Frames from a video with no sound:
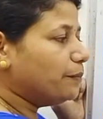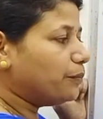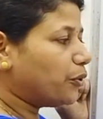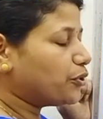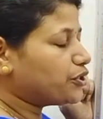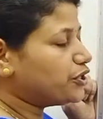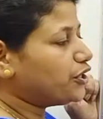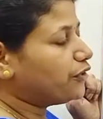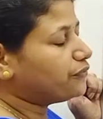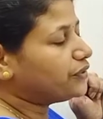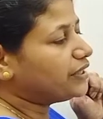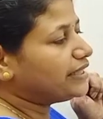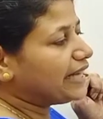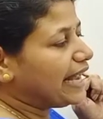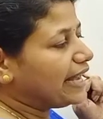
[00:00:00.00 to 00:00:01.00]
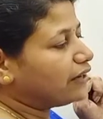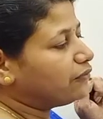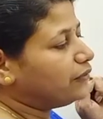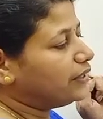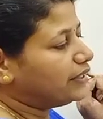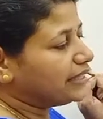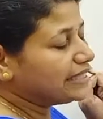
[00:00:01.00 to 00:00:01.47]
portion of the
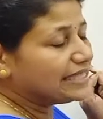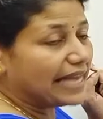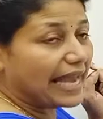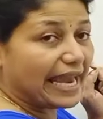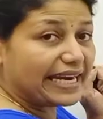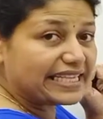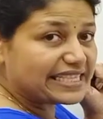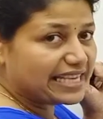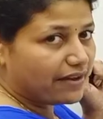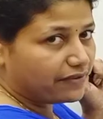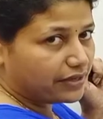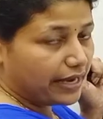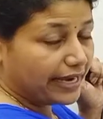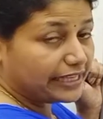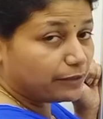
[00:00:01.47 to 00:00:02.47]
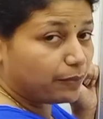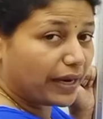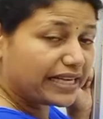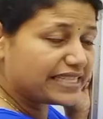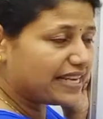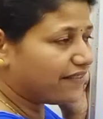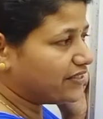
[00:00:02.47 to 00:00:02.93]
tank filled is 8
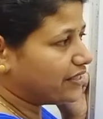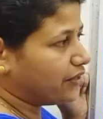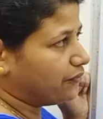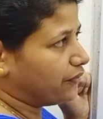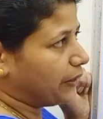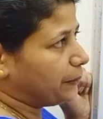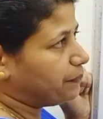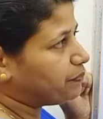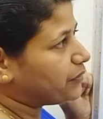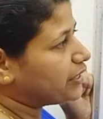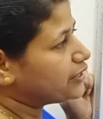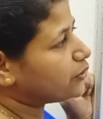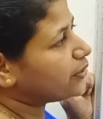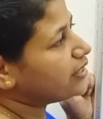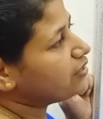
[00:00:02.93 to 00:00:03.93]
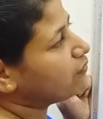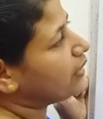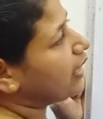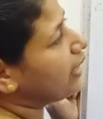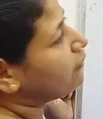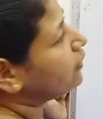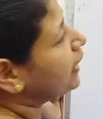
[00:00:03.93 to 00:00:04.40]
by 75. So in
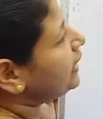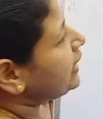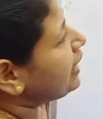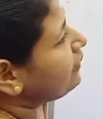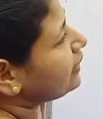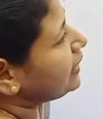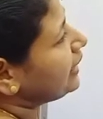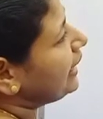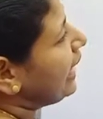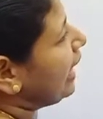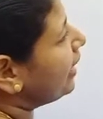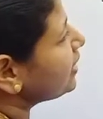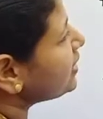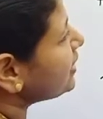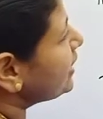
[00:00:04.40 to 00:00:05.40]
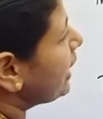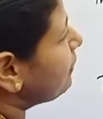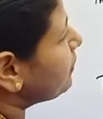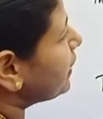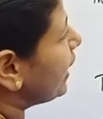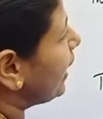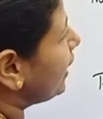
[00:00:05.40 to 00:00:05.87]
1 hour the large
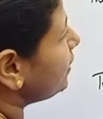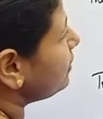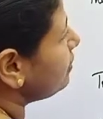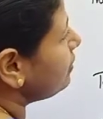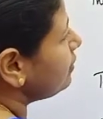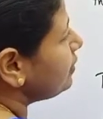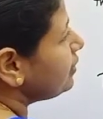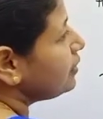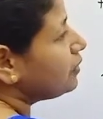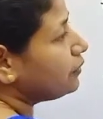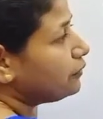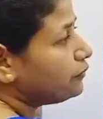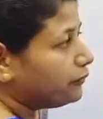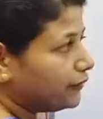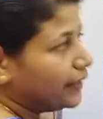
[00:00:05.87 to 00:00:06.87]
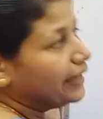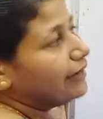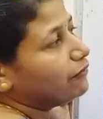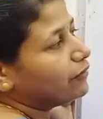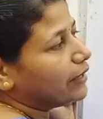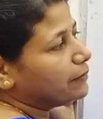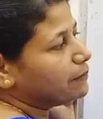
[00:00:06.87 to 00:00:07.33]
tap can fill
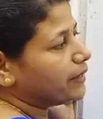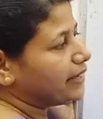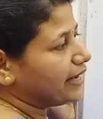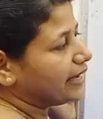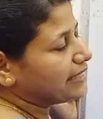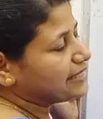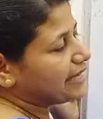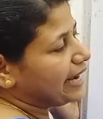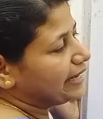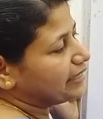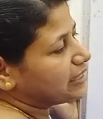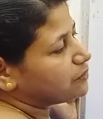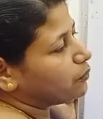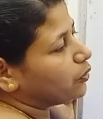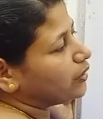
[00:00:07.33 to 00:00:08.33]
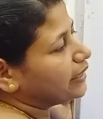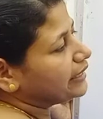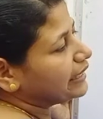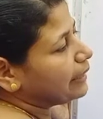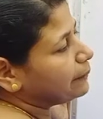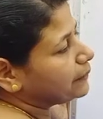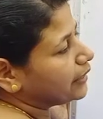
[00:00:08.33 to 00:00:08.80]
1 by x and the smaller
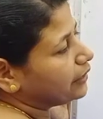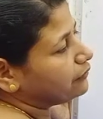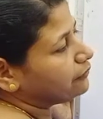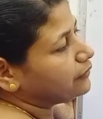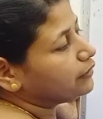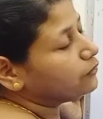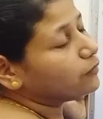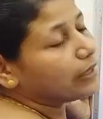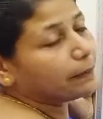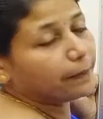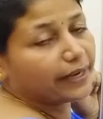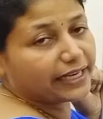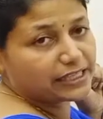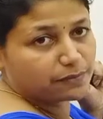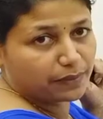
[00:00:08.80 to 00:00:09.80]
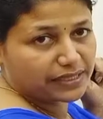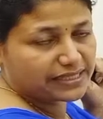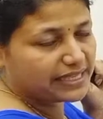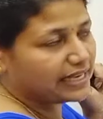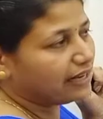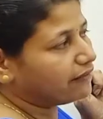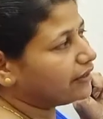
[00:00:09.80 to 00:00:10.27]
tap can fill 1 by x plus
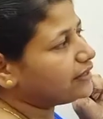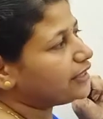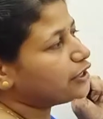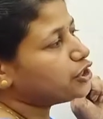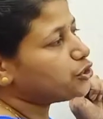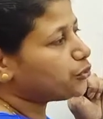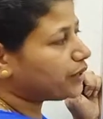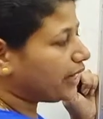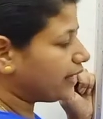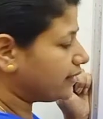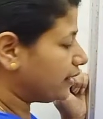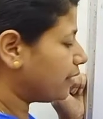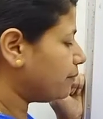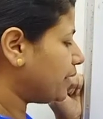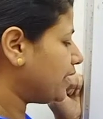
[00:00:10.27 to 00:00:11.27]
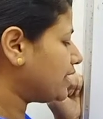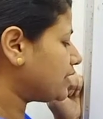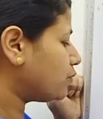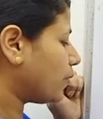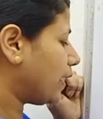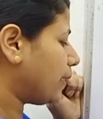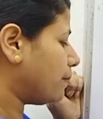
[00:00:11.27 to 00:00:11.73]
10 hour. Then together
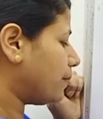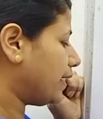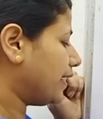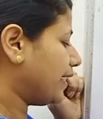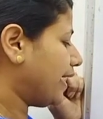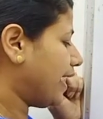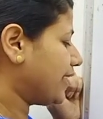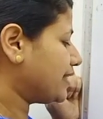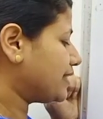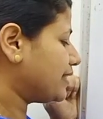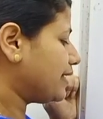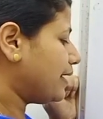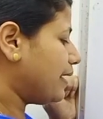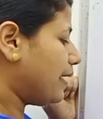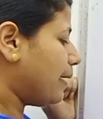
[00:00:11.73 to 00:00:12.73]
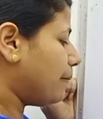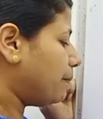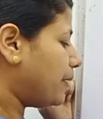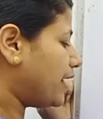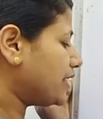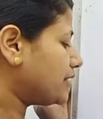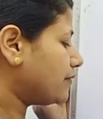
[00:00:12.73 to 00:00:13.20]
means 1 by x
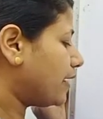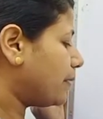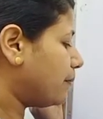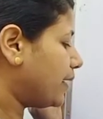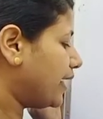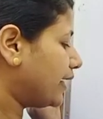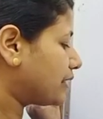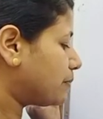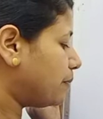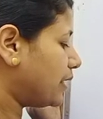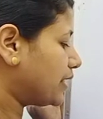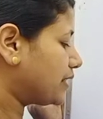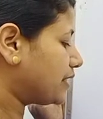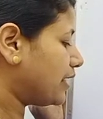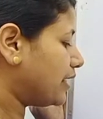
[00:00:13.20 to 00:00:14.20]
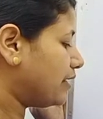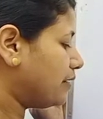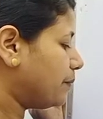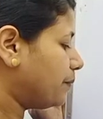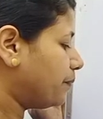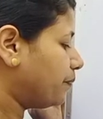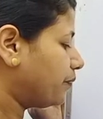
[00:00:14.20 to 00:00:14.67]
plus 1 by x plus
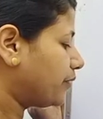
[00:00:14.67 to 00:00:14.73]
10